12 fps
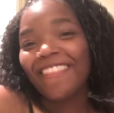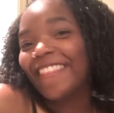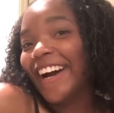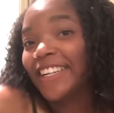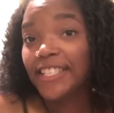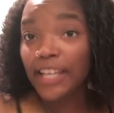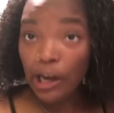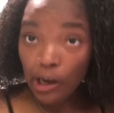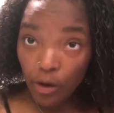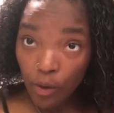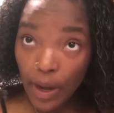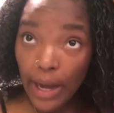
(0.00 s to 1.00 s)
that's
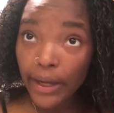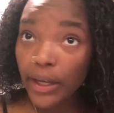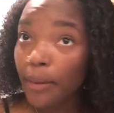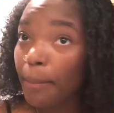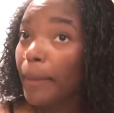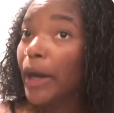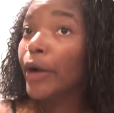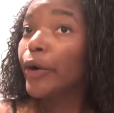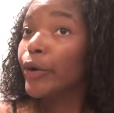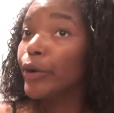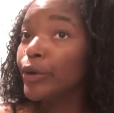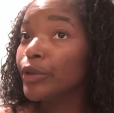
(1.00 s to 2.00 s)
how I get my
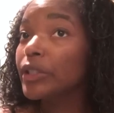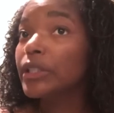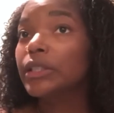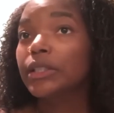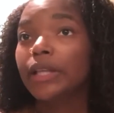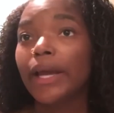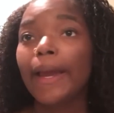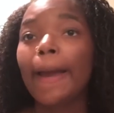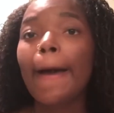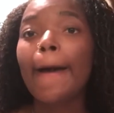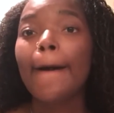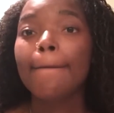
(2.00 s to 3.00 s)
curls to stay
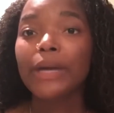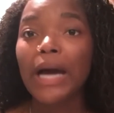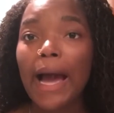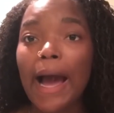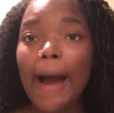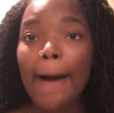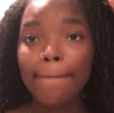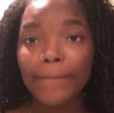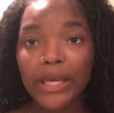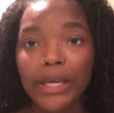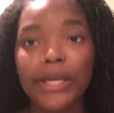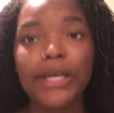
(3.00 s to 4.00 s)
popping.